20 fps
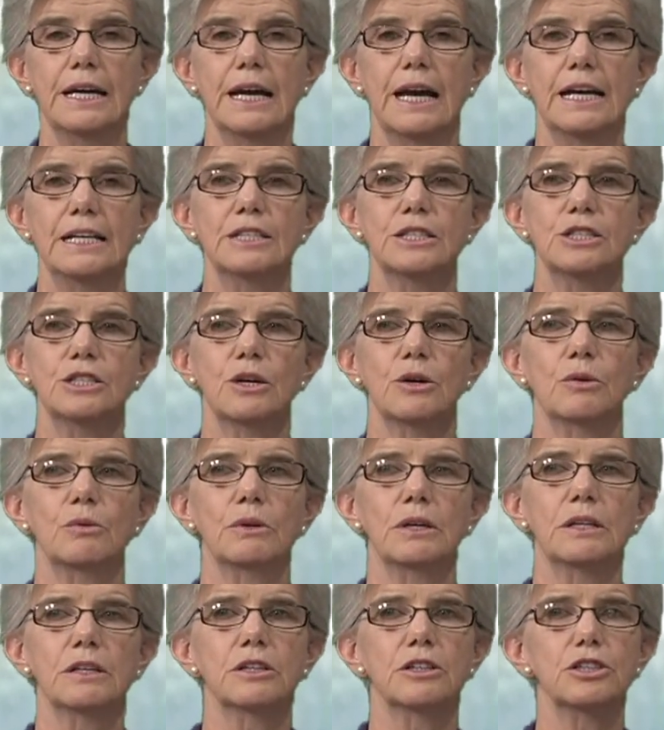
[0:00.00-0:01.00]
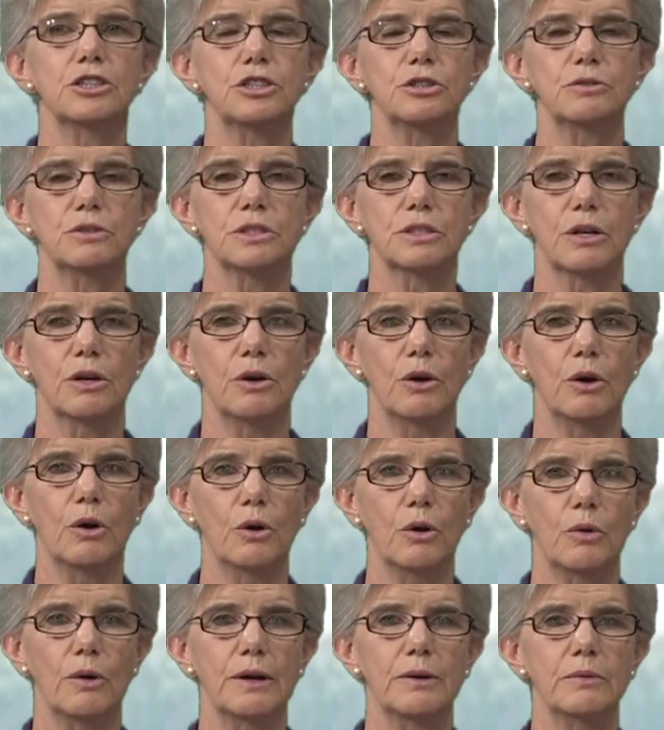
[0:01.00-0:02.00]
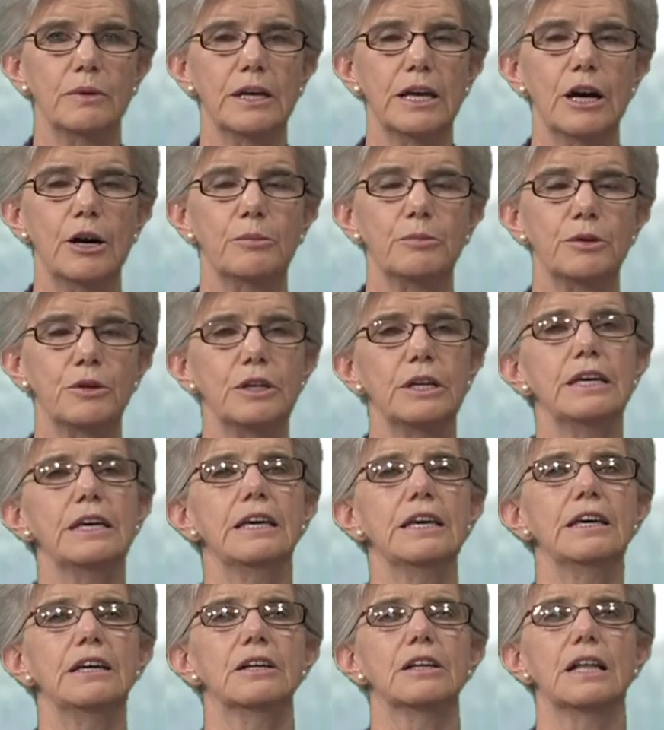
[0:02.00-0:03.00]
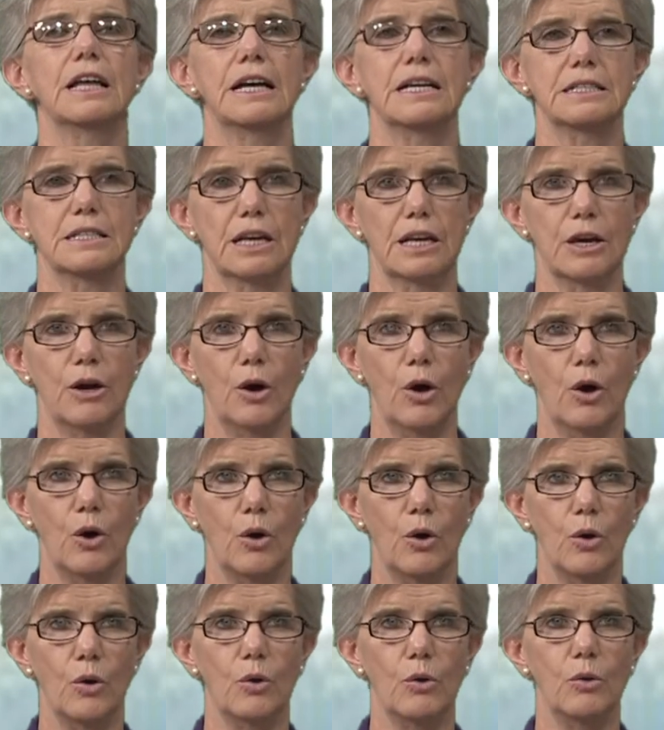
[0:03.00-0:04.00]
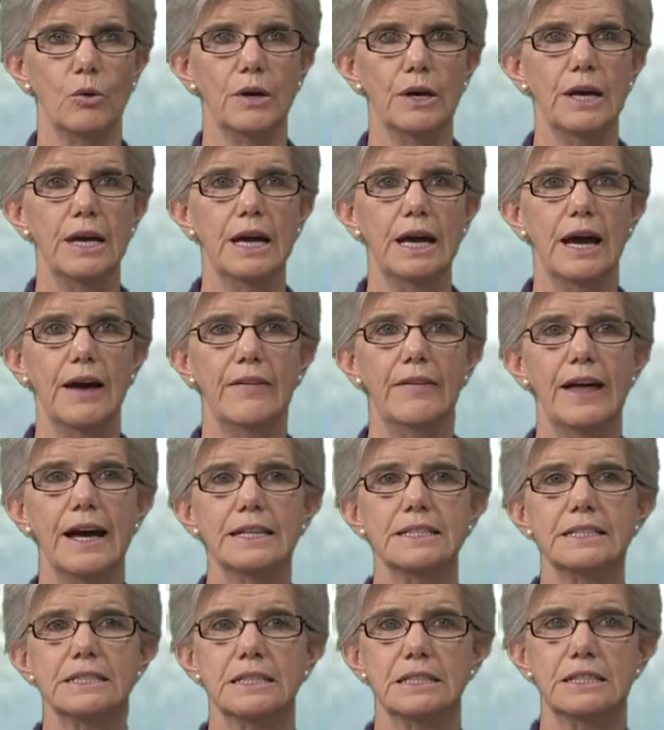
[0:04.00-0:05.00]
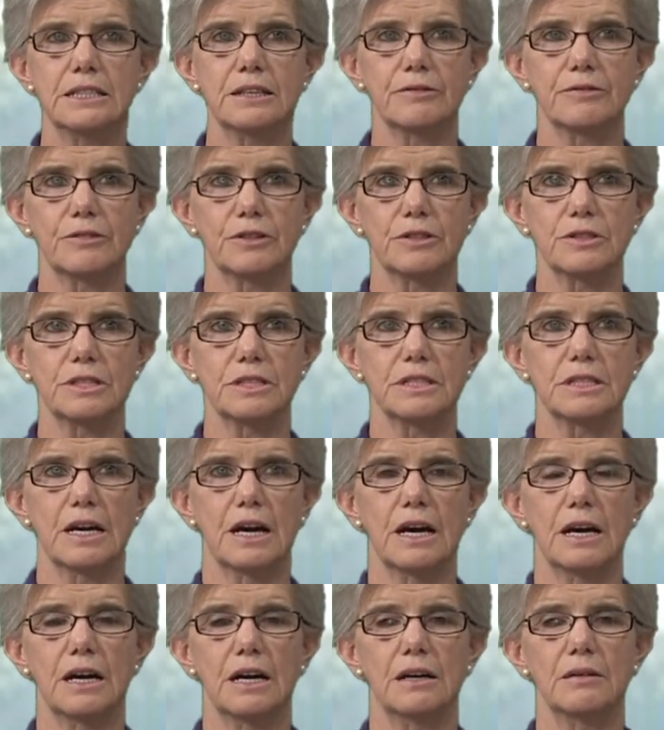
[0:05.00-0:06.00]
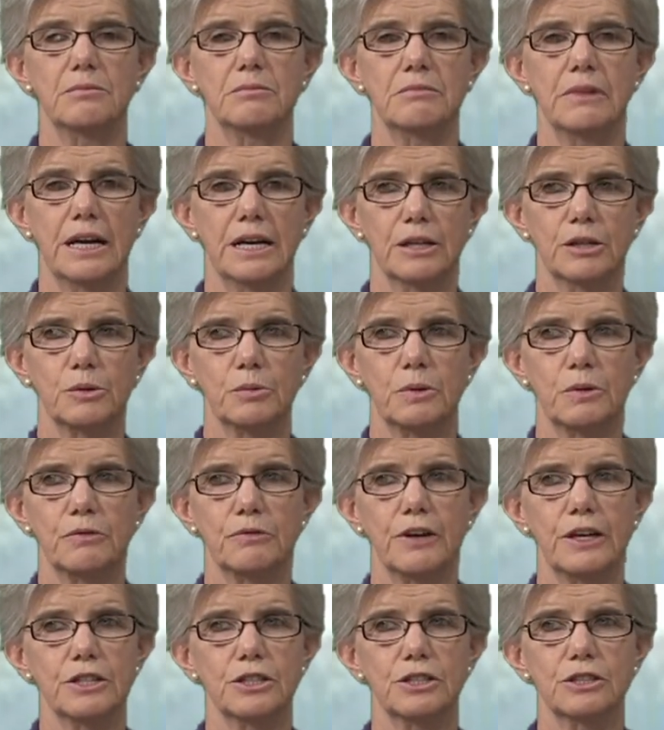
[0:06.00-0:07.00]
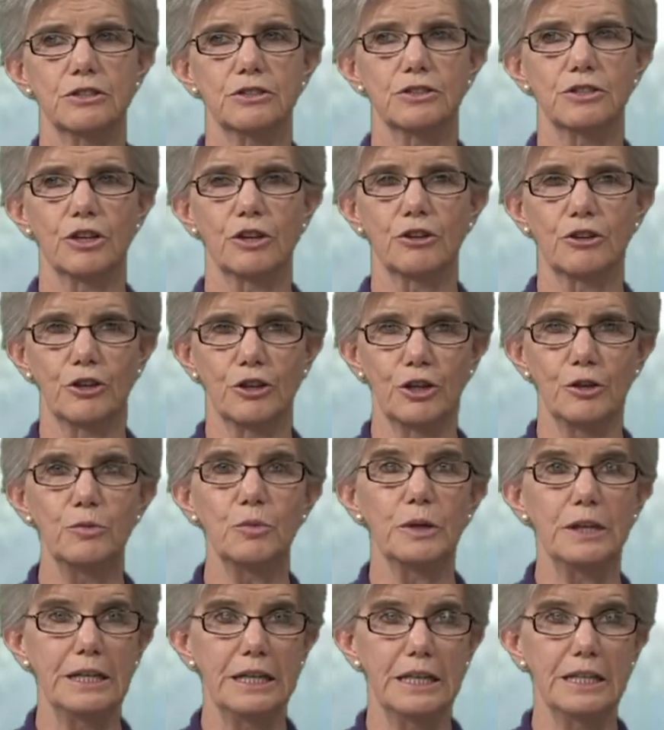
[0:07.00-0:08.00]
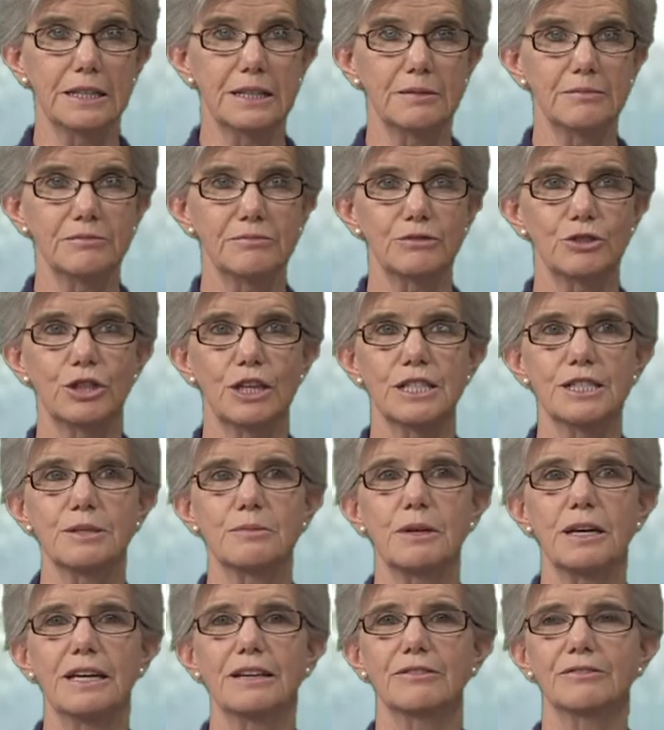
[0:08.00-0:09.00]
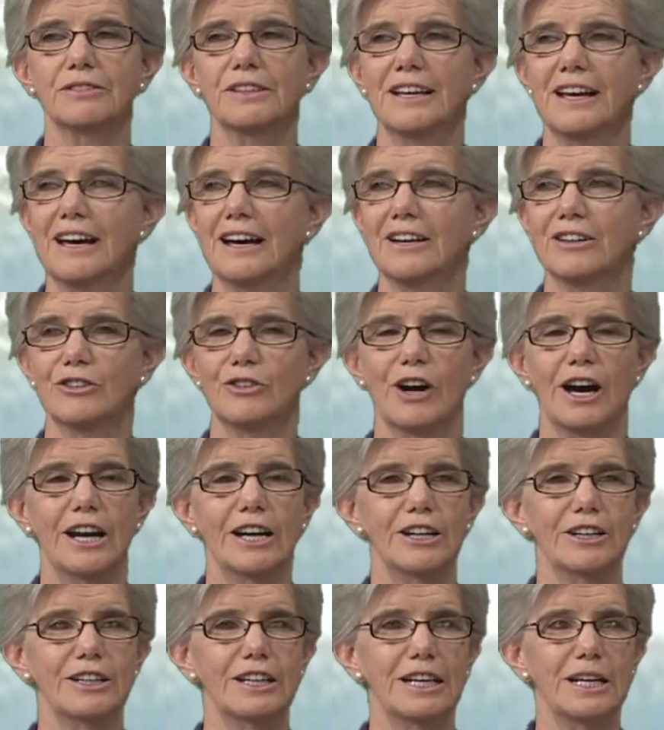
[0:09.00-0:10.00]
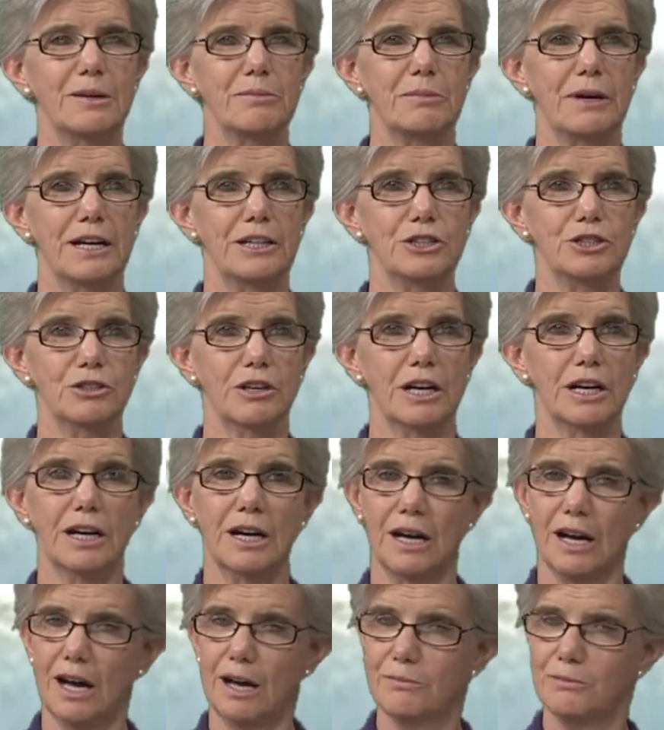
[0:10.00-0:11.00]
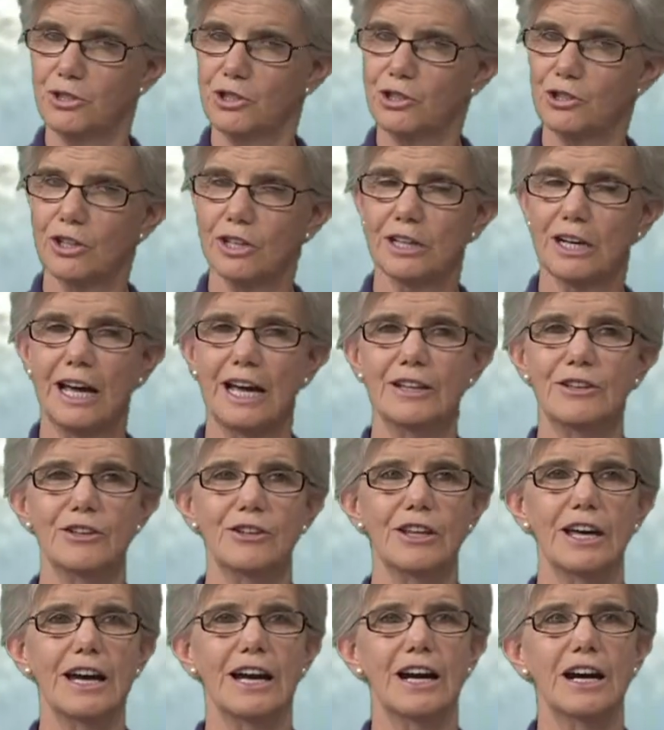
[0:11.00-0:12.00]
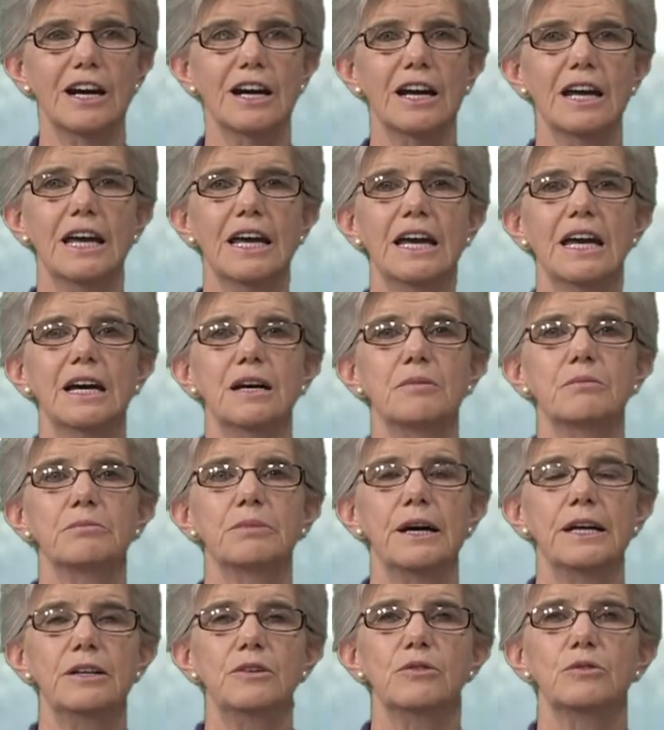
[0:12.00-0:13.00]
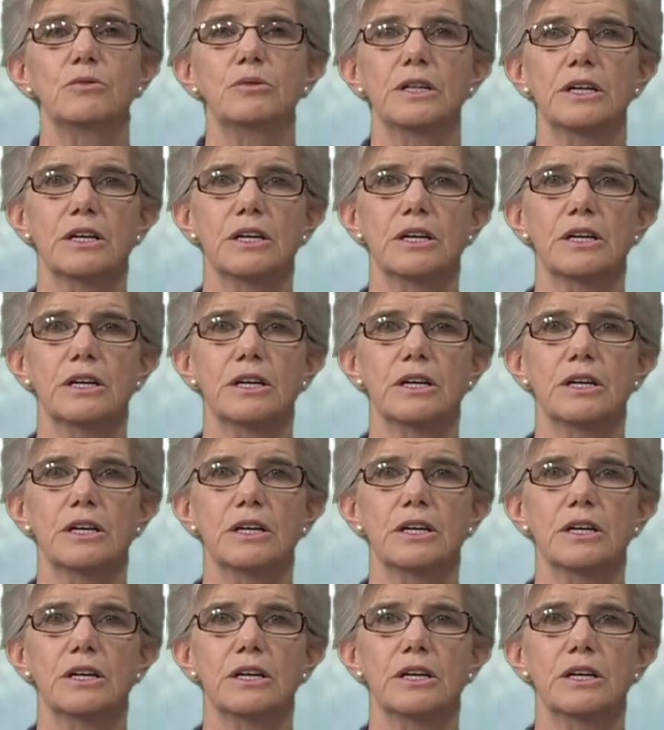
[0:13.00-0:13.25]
And so we look at you as a whole, and we help you to heal as a whole. And that's the difference. Medical professionals are good. We need them. Trust me. If I go out here and get hit by a truck, I'm sure glad they're there. But we